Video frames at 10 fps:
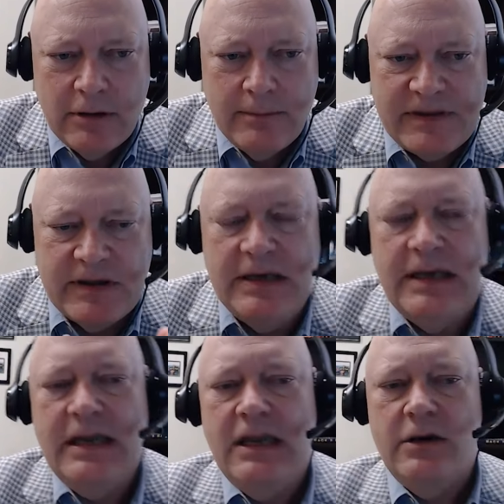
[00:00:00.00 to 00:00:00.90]
but the
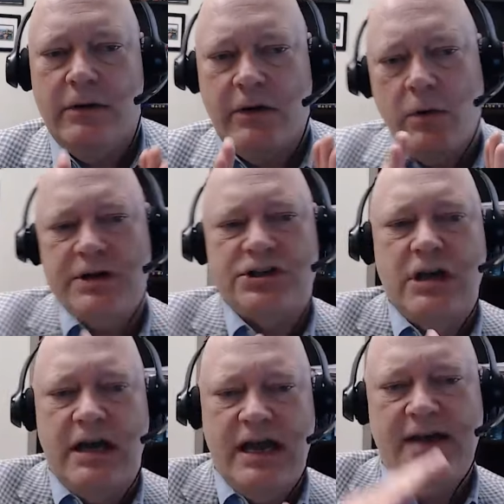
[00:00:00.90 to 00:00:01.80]
need or the question
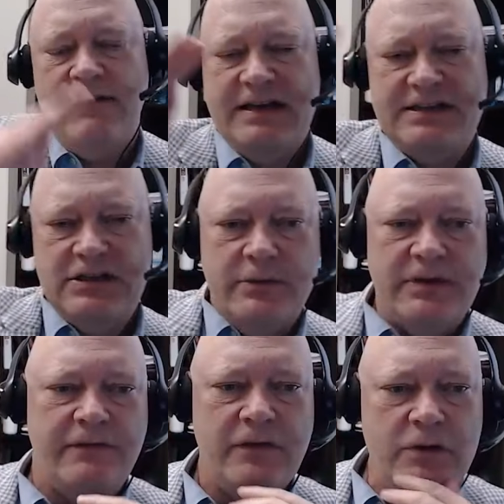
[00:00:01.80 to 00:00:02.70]
I have has to do with
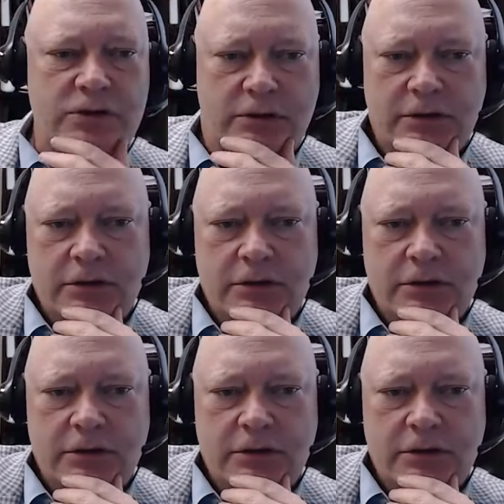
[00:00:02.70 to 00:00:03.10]
the future,